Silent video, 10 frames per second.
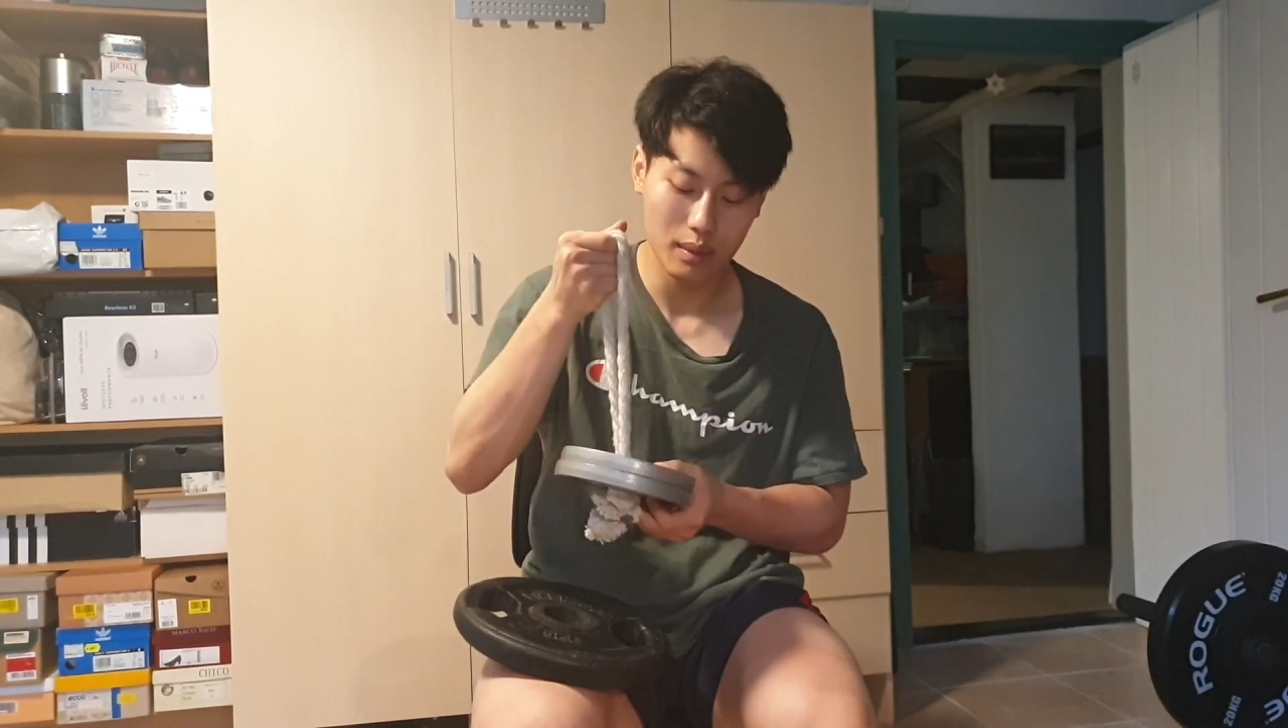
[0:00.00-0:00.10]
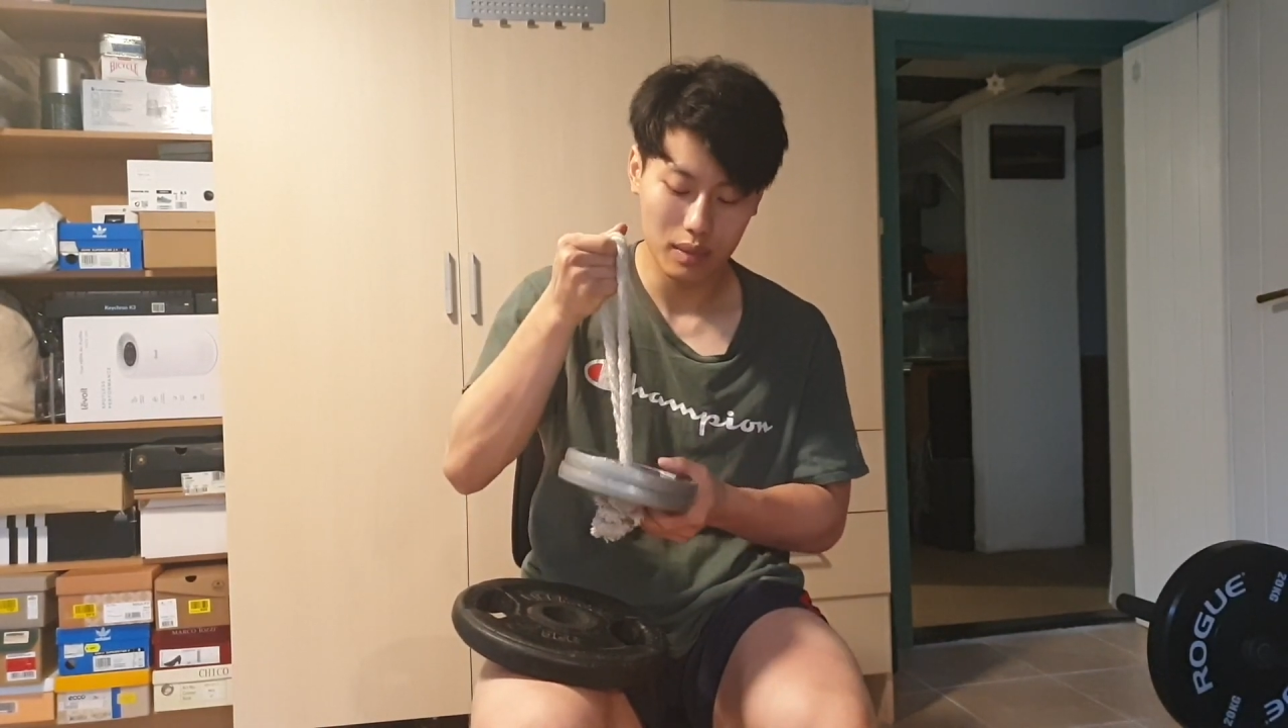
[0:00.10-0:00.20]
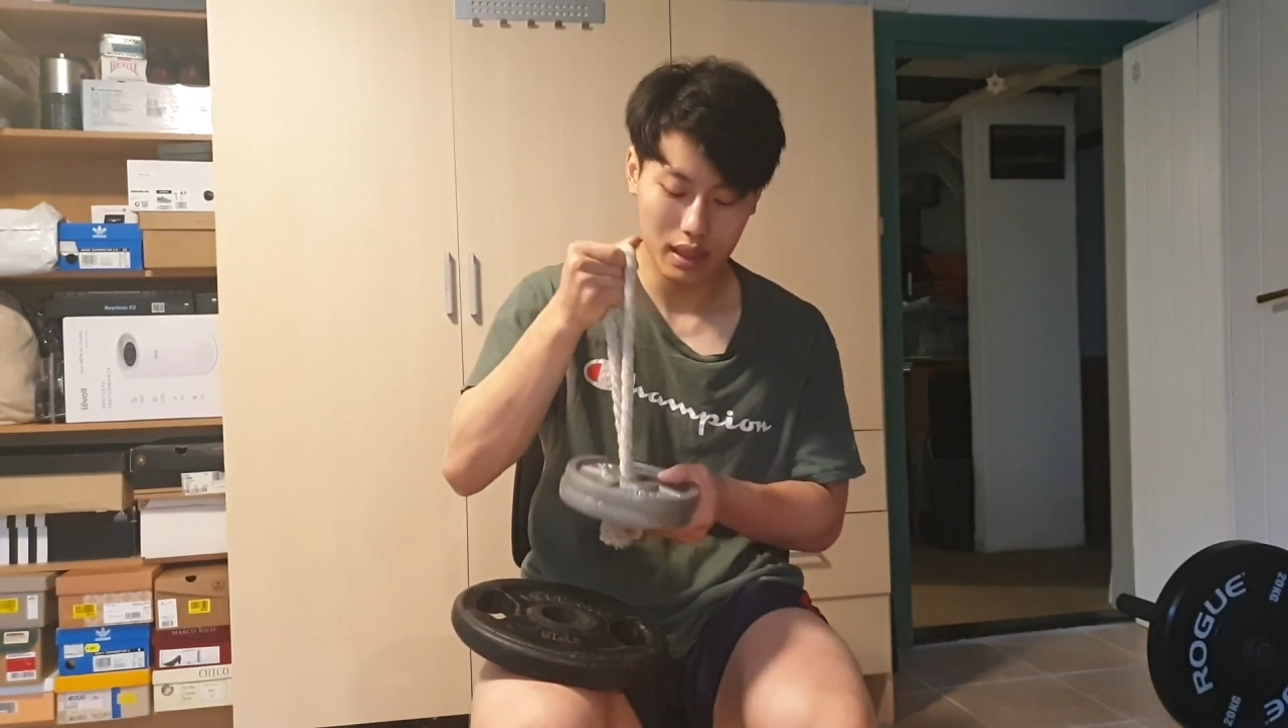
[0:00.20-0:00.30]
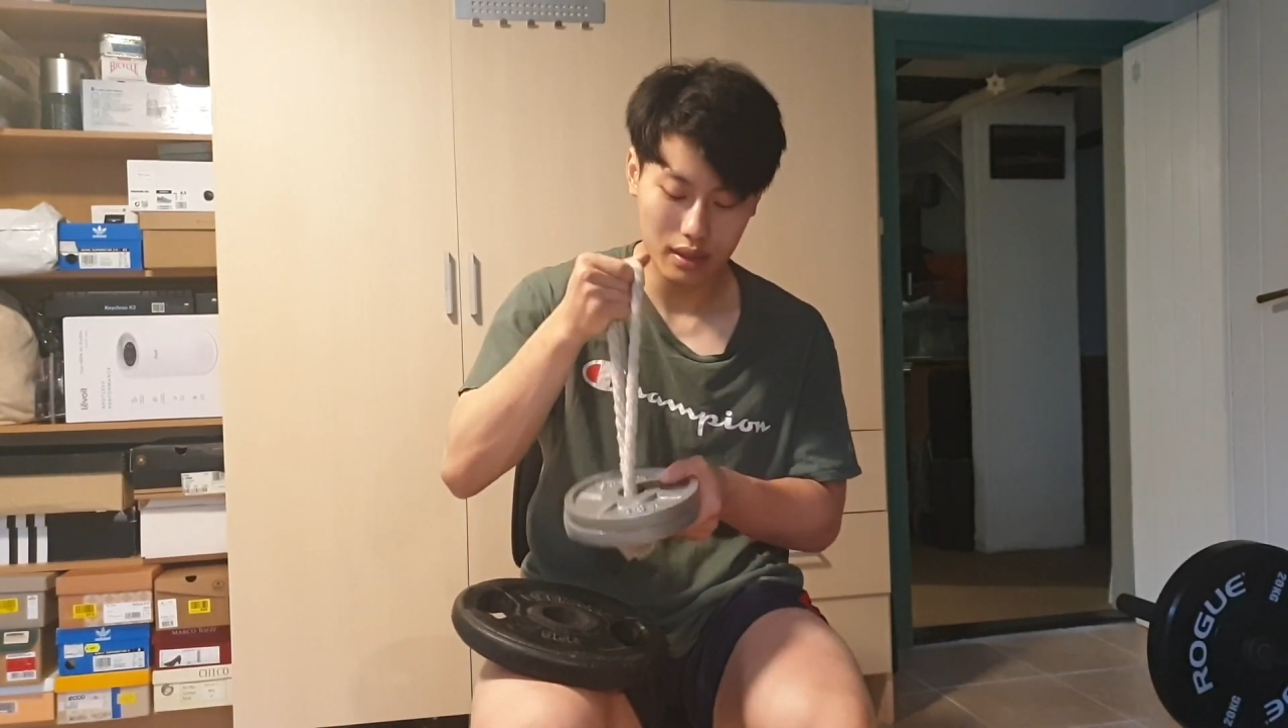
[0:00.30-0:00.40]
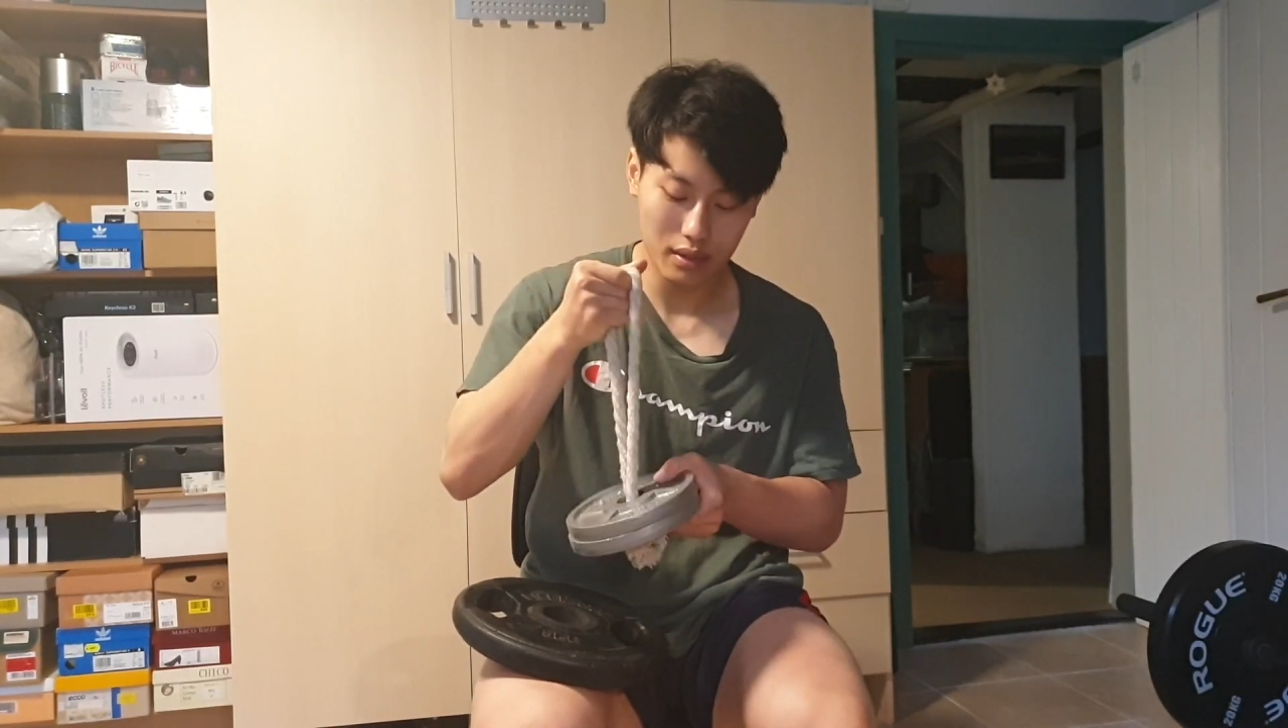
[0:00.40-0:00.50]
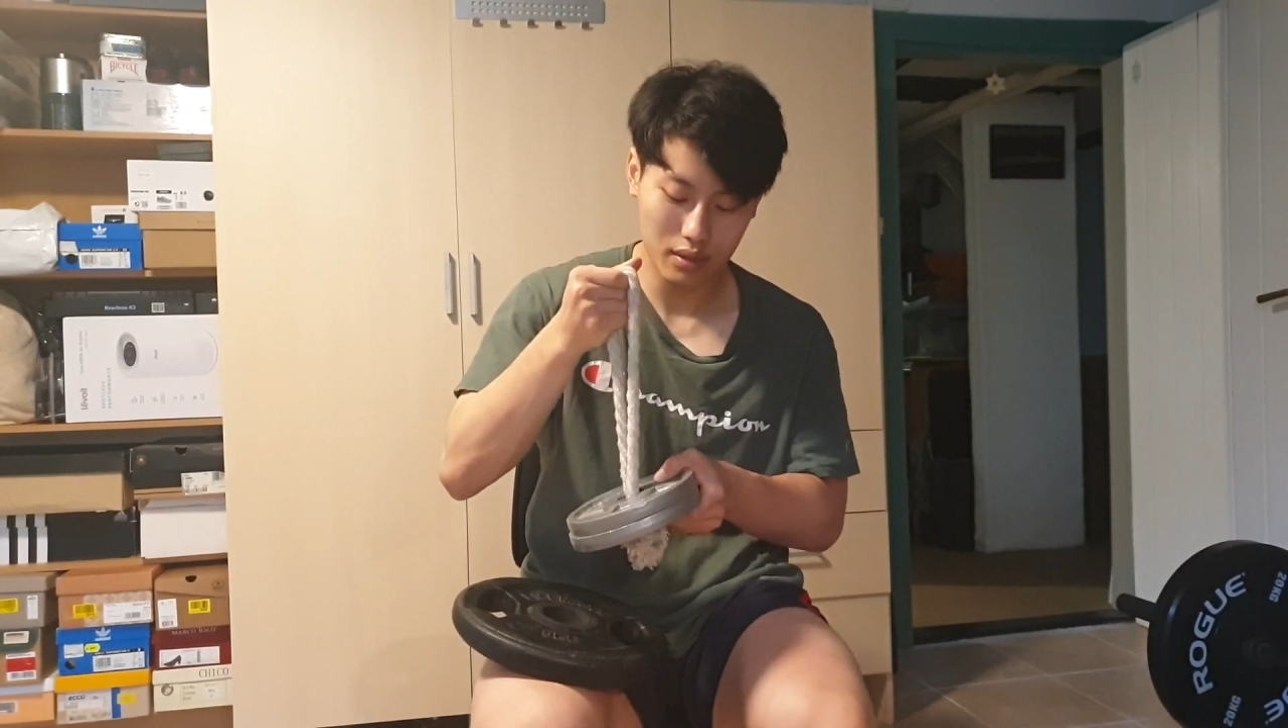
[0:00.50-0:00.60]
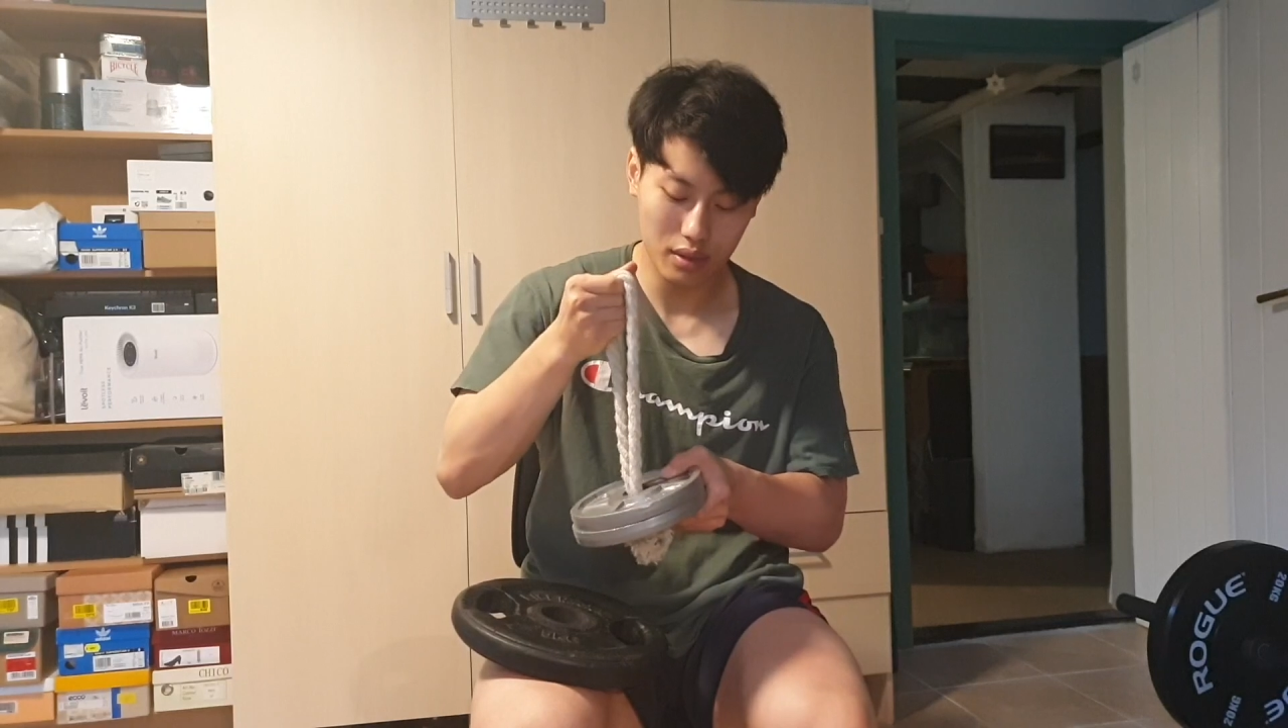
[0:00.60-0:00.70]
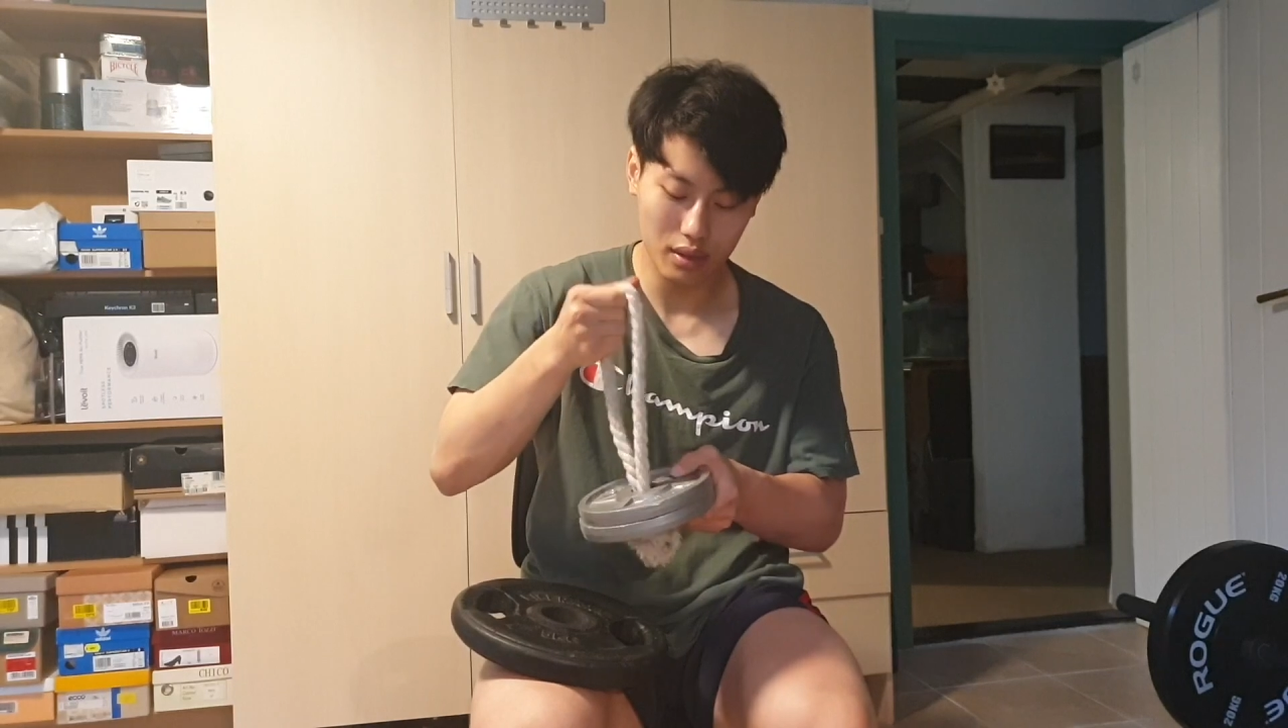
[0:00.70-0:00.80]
plates,